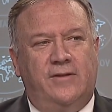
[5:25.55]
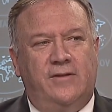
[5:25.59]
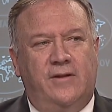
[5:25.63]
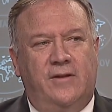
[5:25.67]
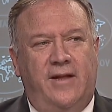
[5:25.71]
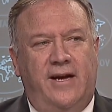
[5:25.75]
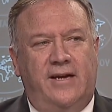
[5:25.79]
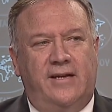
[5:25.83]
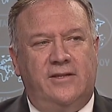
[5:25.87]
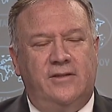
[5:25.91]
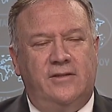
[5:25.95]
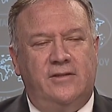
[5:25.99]

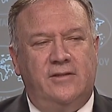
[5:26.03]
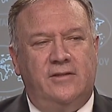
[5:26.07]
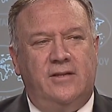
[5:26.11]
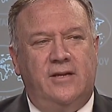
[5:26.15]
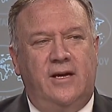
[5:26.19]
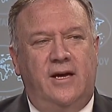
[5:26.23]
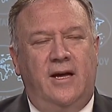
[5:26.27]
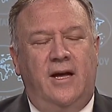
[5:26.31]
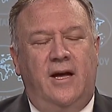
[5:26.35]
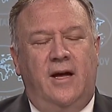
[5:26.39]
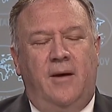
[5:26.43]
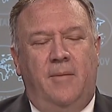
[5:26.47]
elections
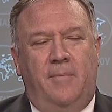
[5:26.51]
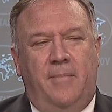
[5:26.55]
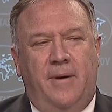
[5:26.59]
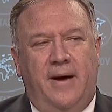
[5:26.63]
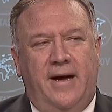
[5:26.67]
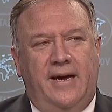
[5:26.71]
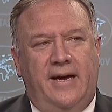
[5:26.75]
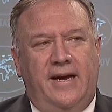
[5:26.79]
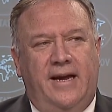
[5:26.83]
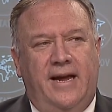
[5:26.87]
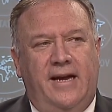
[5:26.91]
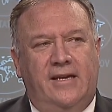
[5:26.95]
by
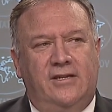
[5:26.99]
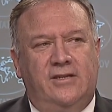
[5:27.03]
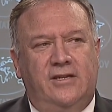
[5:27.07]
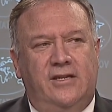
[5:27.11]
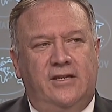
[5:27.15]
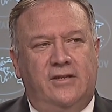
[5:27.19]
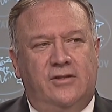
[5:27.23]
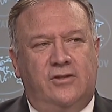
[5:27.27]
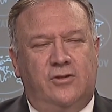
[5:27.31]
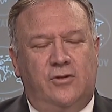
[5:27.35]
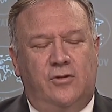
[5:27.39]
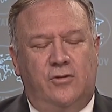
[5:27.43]
engaging
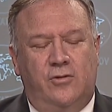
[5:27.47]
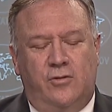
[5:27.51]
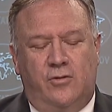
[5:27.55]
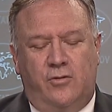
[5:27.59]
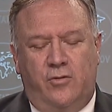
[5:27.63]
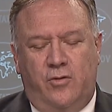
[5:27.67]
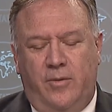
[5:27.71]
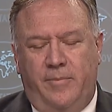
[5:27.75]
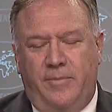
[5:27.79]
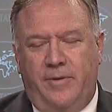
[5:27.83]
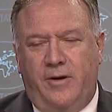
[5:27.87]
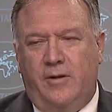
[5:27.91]
in certain
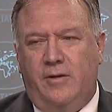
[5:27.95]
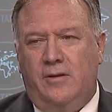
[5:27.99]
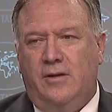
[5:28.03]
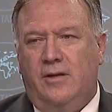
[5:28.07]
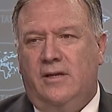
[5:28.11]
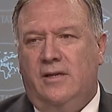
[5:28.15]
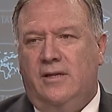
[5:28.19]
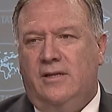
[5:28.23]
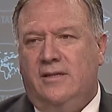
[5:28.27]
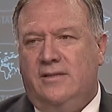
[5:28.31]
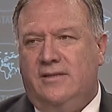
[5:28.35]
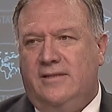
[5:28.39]
criminal
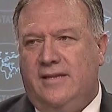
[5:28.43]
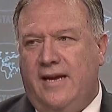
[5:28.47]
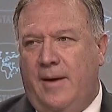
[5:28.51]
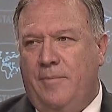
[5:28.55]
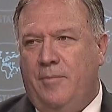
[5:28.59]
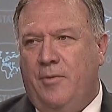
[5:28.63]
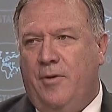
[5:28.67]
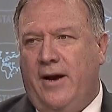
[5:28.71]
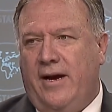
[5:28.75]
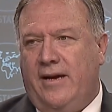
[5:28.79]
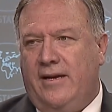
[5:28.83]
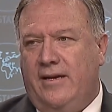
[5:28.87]

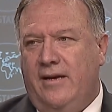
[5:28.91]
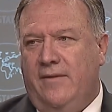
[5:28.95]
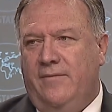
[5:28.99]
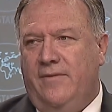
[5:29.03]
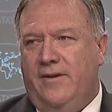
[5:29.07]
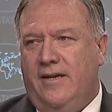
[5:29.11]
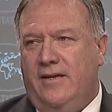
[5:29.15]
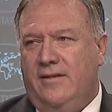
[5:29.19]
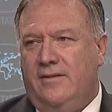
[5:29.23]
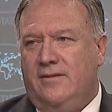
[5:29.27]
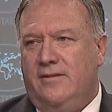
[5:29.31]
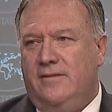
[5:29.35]
cyber
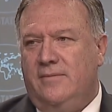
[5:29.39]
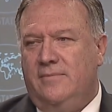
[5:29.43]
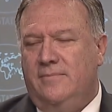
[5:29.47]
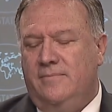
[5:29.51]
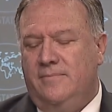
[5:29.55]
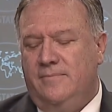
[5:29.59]
activities.